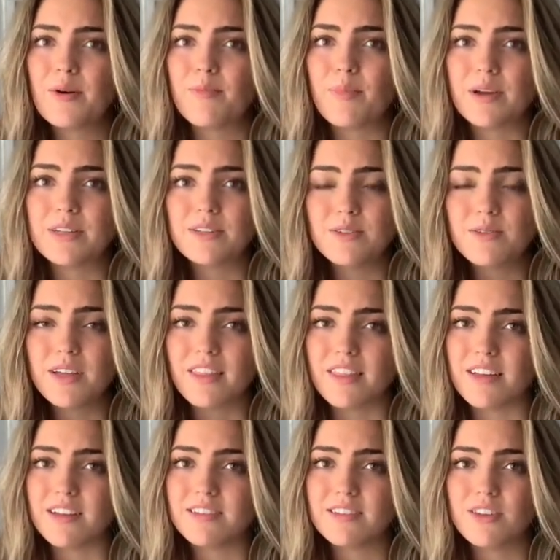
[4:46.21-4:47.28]
By doing
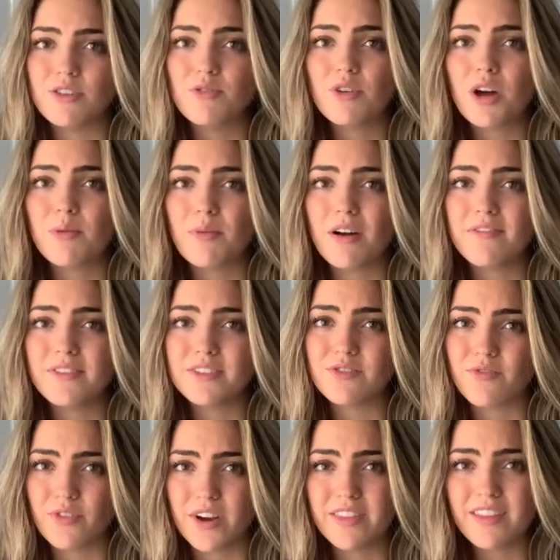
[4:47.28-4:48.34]
this, you come off as
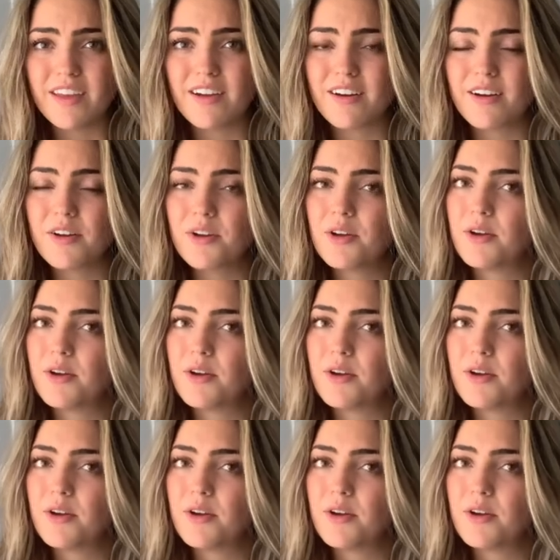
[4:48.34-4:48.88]
friendlier,